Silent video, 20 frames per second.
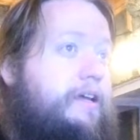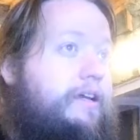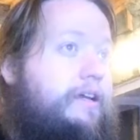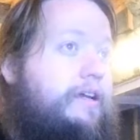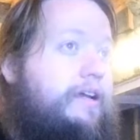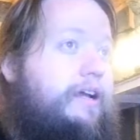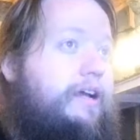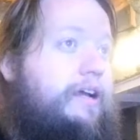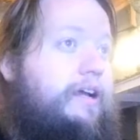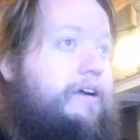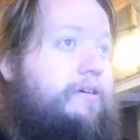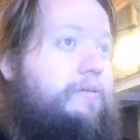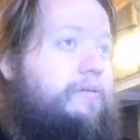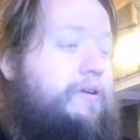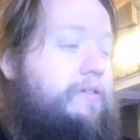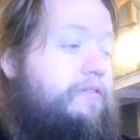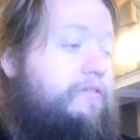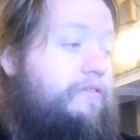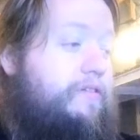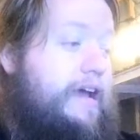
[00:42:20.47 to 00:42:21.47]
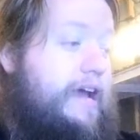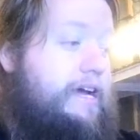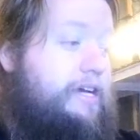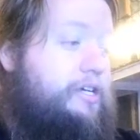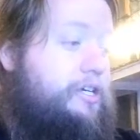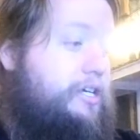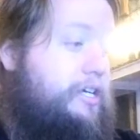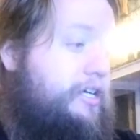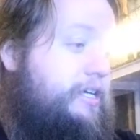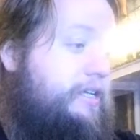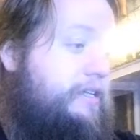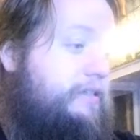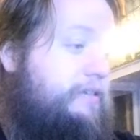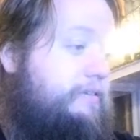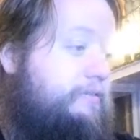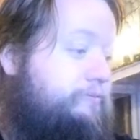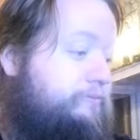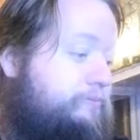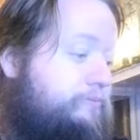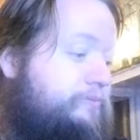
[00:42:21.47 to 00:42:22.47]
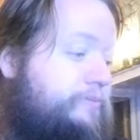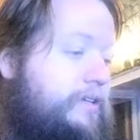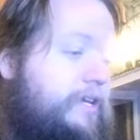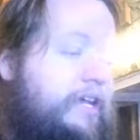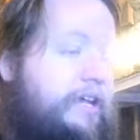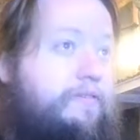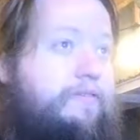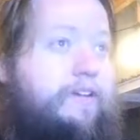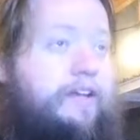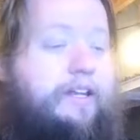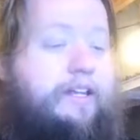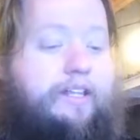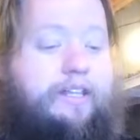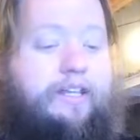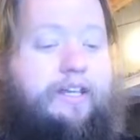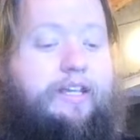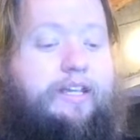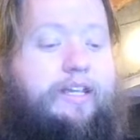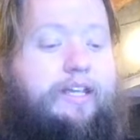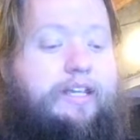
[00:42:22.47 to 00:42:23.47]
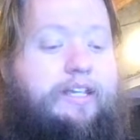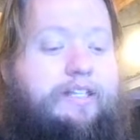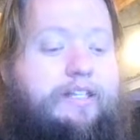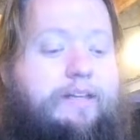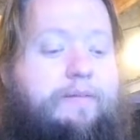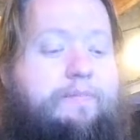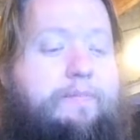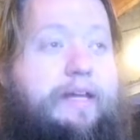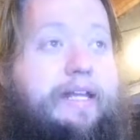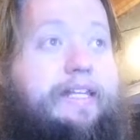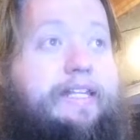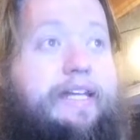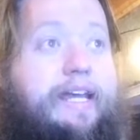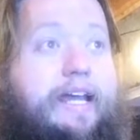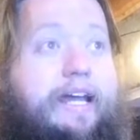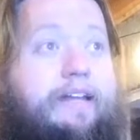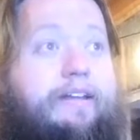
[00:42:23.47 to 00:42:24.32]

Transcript: what faction, if anything, he's a Mentat.